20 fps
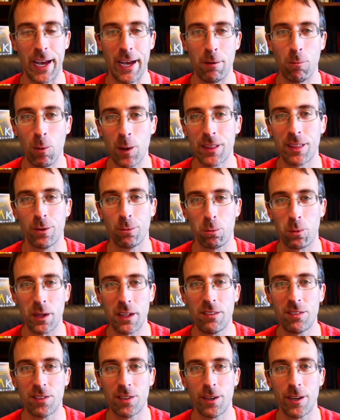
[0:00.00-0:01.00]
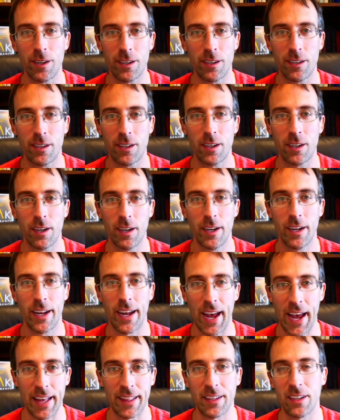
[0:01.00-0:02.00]
And what the research
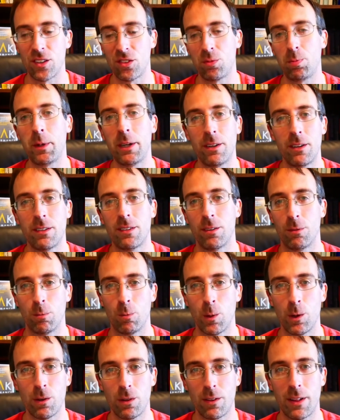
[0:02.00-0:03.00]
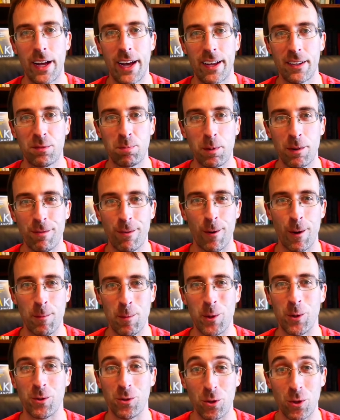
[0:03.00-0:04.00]
and the experience of world-class
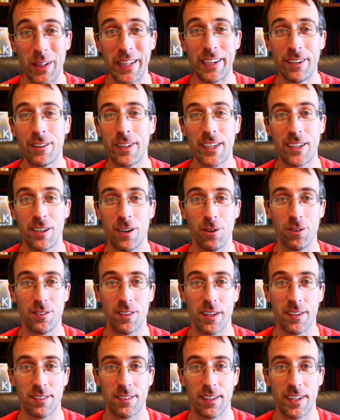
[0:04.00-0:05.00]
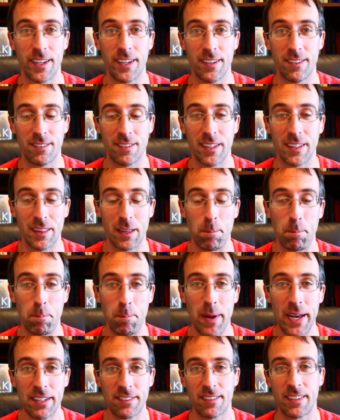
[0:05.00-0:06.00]
performers clearly shows us is that the
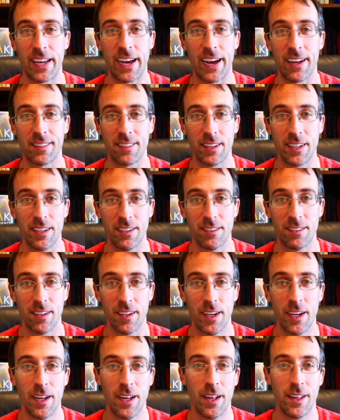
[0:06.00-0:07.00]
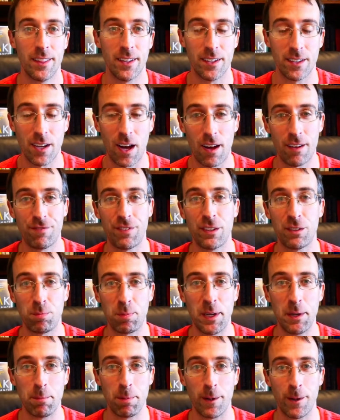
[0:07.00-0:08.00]
best athletes, the toughest
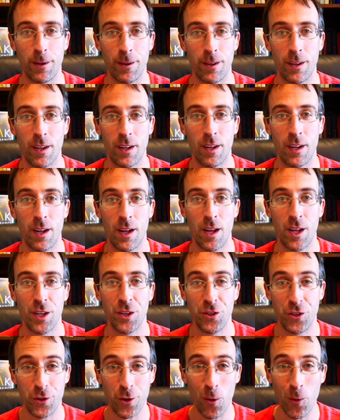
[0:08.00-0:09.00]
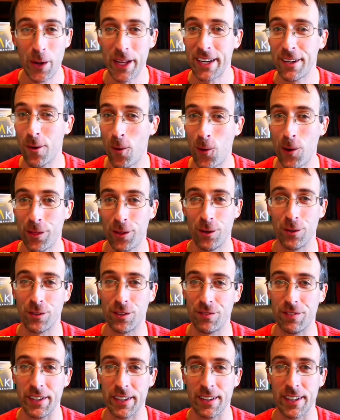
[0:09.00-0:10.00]
people, don't ignore
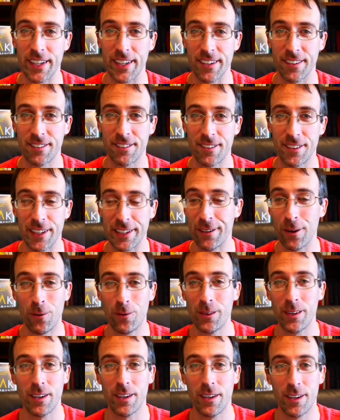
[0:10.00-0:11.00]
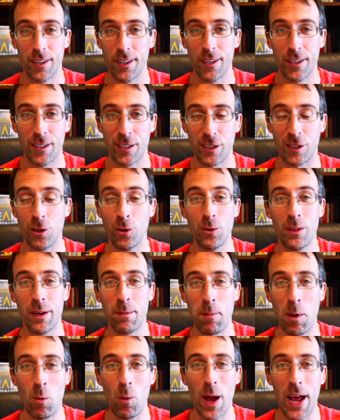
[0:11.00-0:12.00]
those feelings. They don't shoo
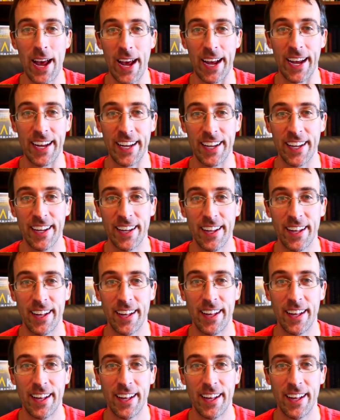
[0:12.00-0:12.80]
them away.